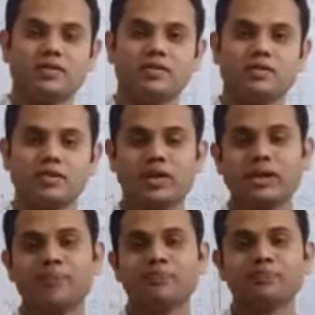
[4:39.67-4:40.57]

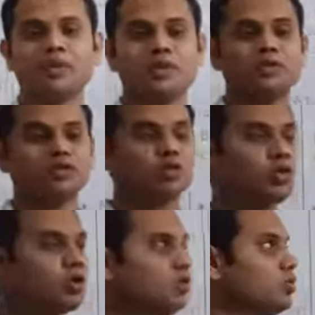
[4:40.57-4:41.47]
Okay,
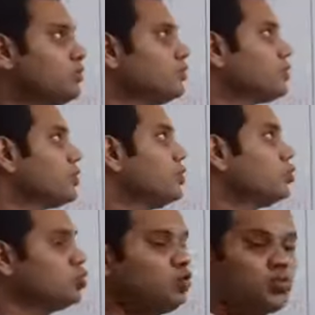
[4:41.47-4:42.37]
so
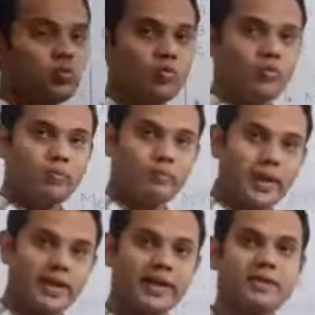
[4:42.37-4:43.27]
to
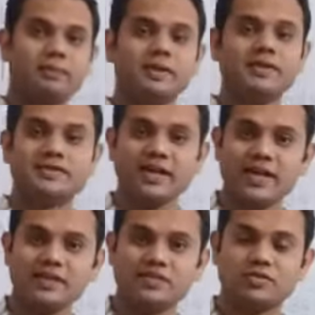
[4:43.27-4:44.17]
make it
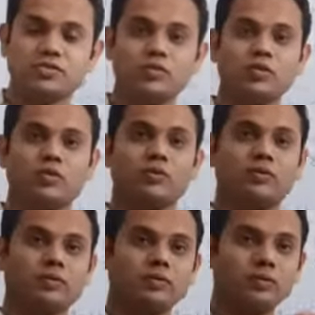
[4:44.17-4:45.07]
precise,
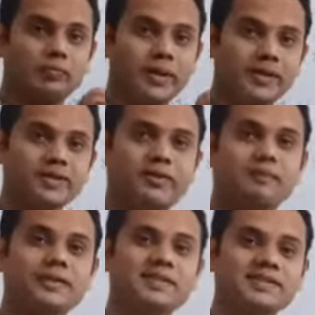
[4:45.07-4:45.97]
to bring the
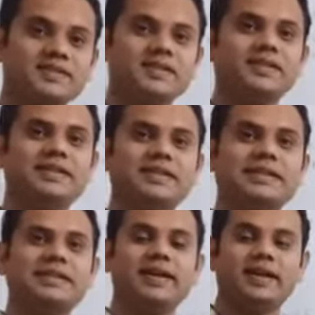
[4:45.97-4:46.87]
precision
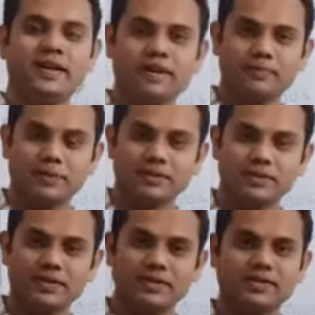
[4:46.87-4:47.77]
in data
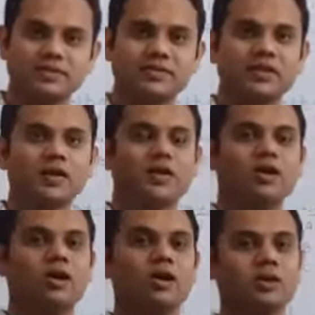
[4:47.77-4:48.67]
representation
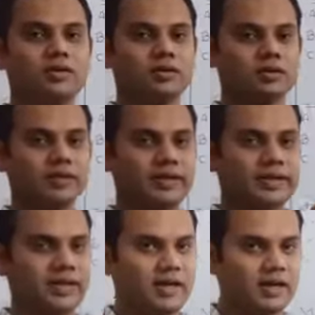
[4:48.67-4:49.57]
or
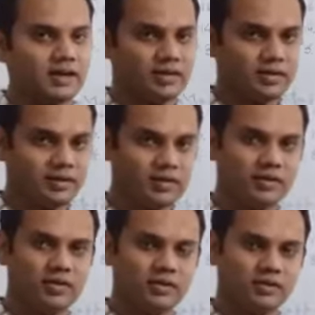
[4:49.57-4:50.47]

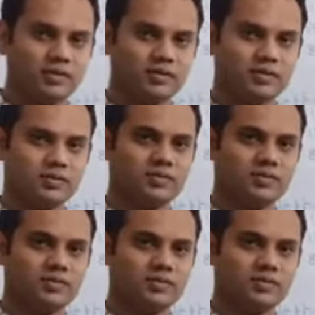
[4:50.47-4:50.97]
data